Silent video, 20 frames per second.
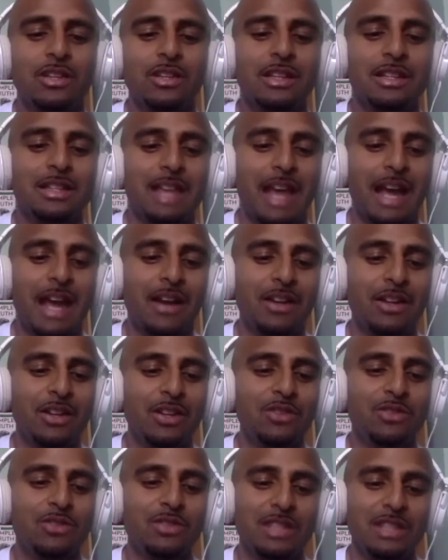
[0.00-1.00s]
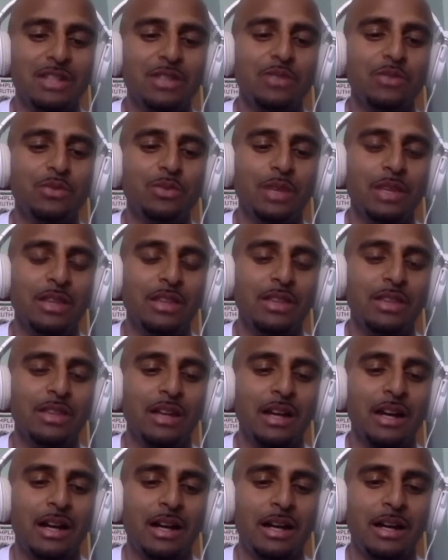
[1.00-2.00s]
is, how do you deal with
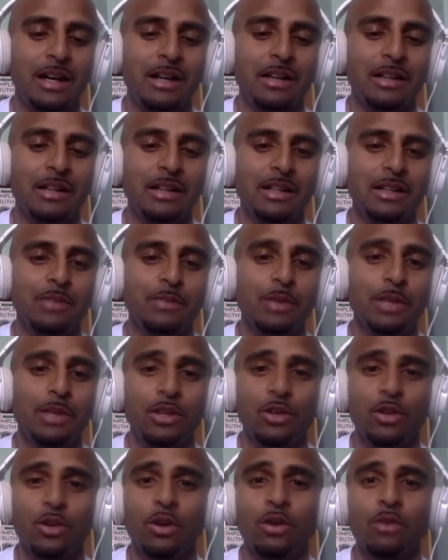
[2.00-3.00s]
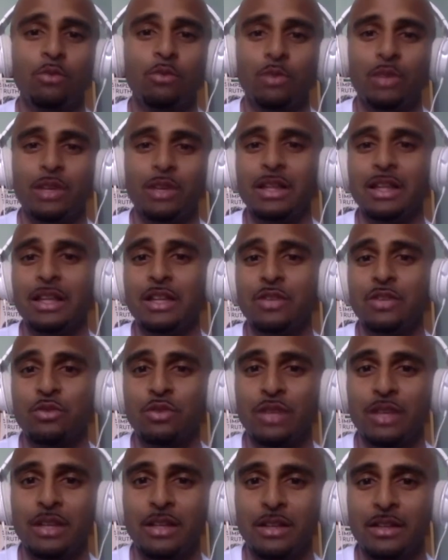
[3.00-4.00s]
when you're really
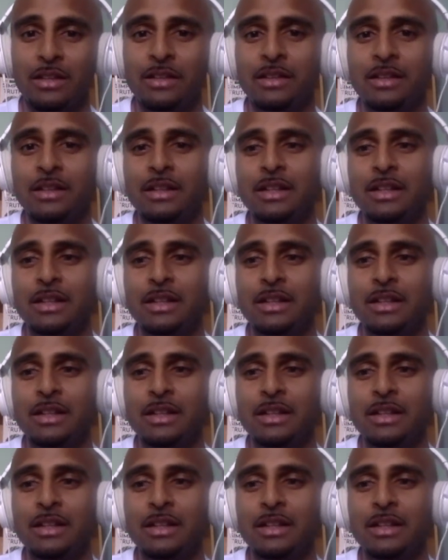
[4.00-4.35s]
triggered,